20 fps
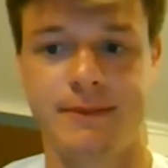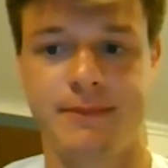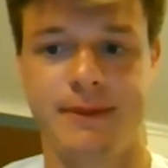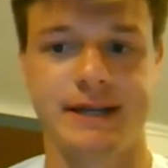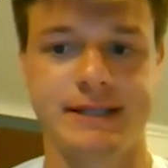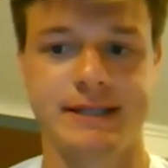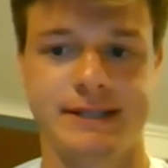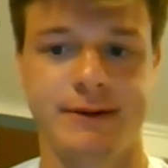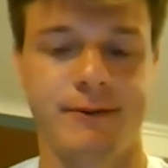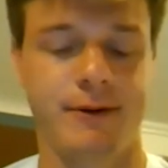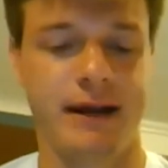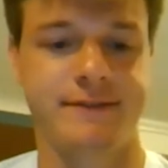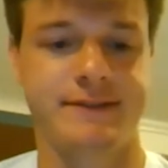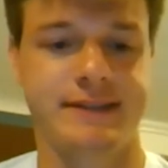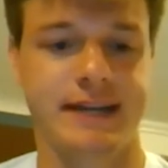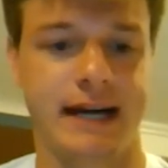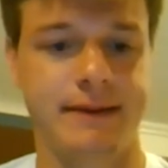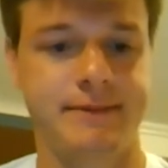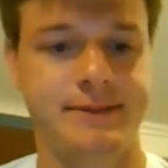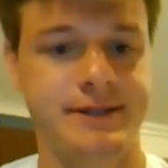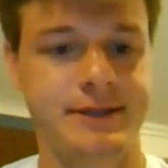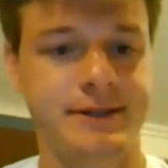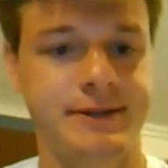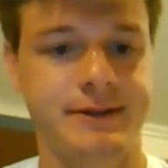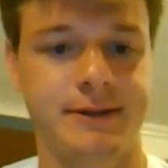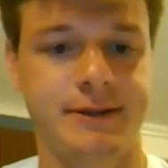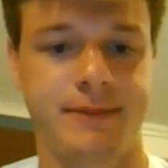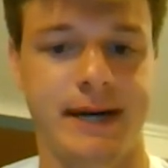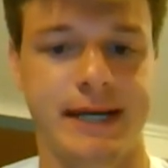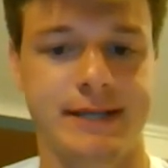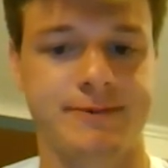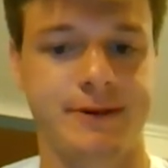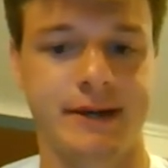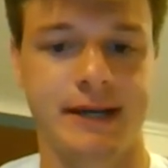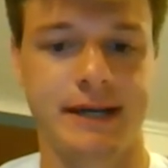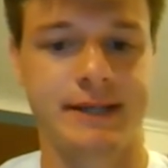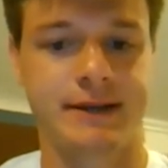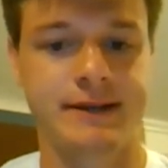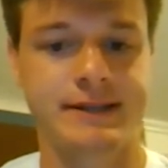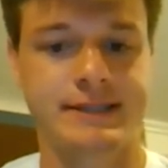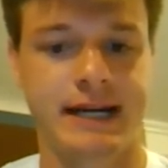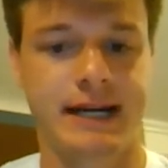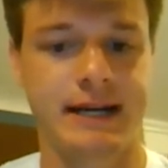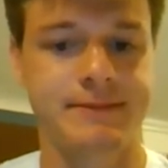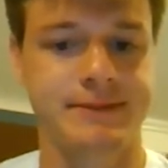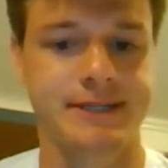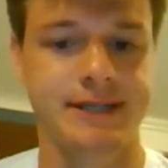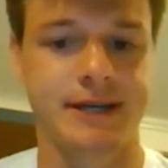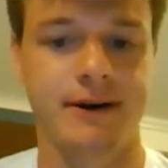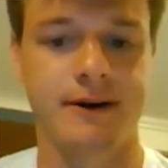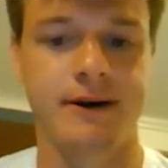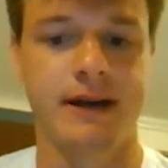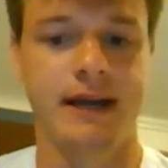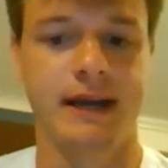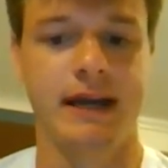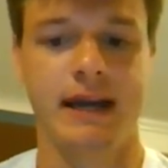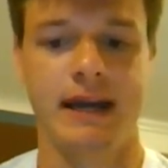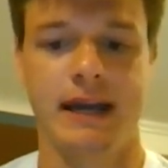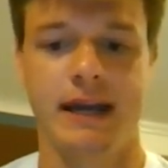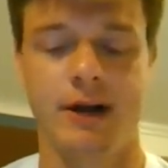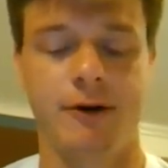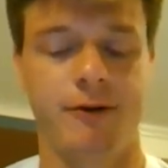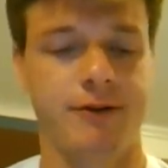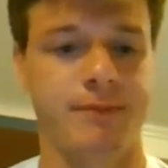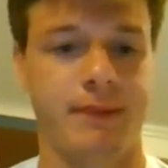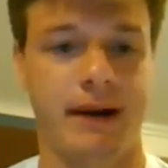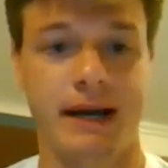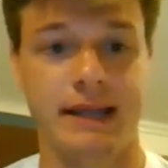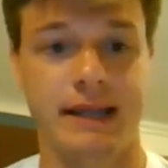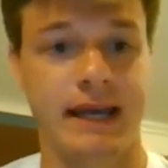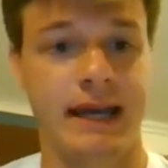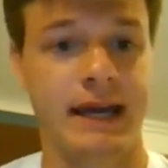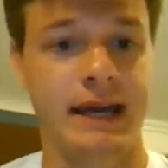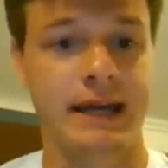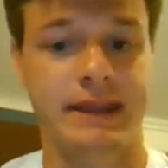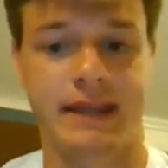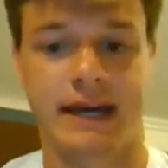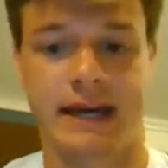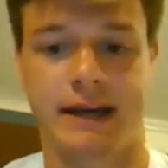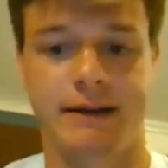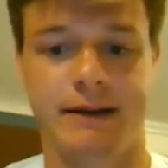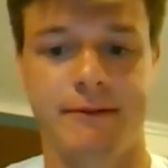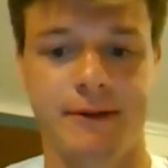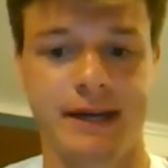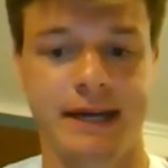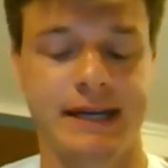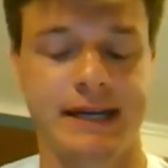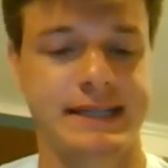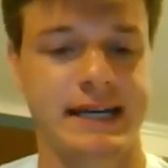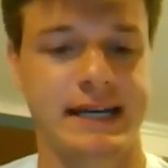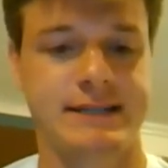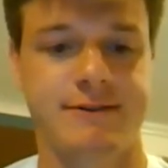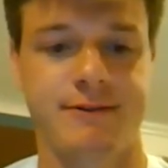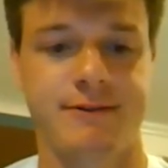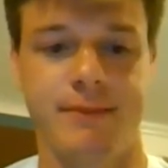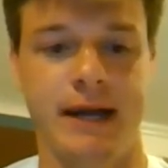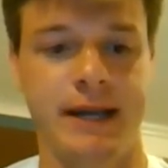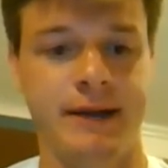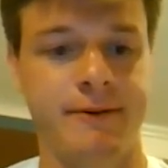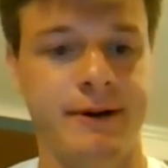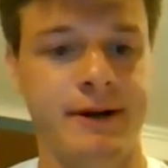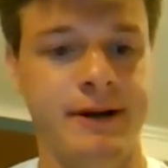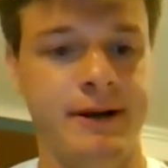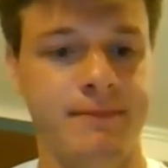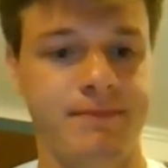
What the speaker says: because they won't have time to. The pass won't get there in time. So with my length, I can really contest from anywhere.